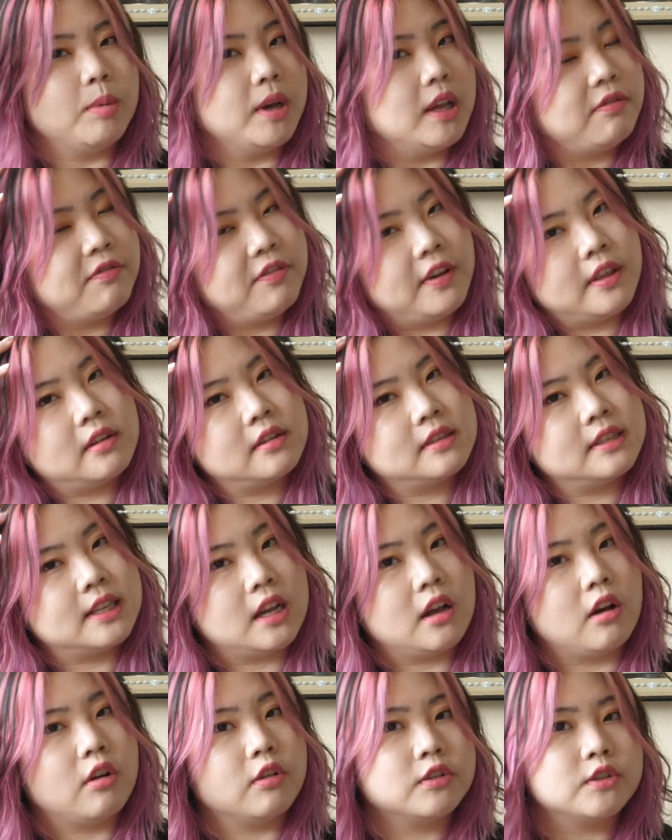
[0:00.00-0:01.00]
but feathers
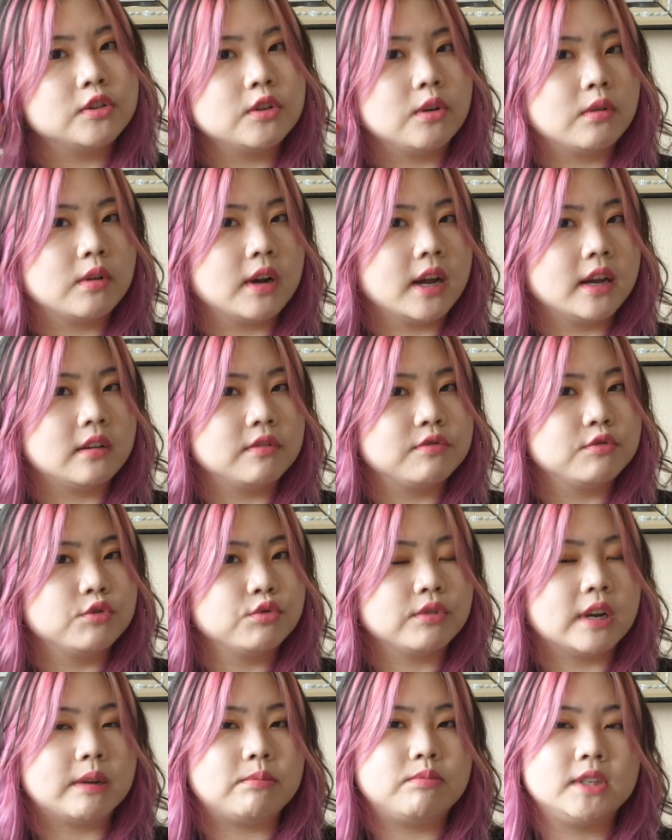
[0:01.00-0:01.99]
that also kind of
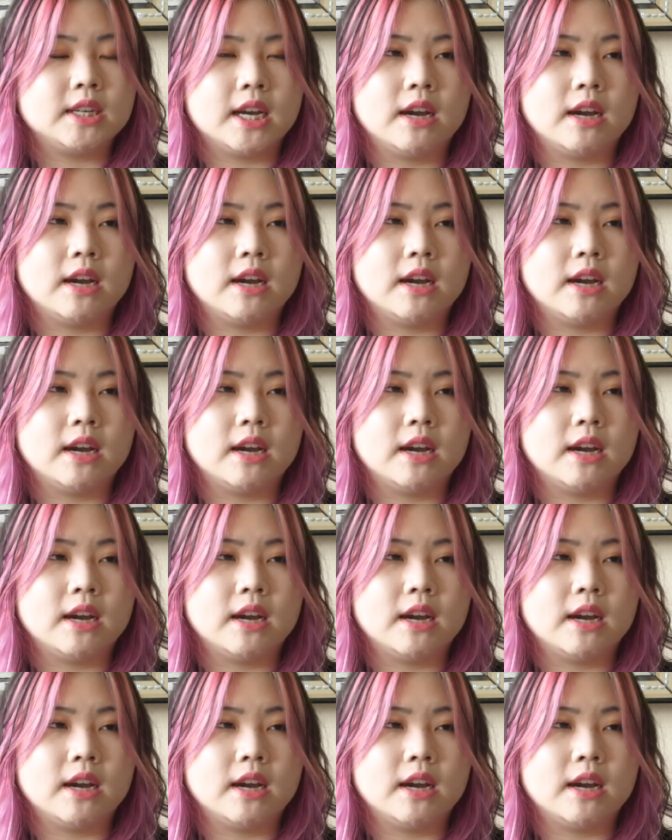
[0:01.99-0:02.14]
draped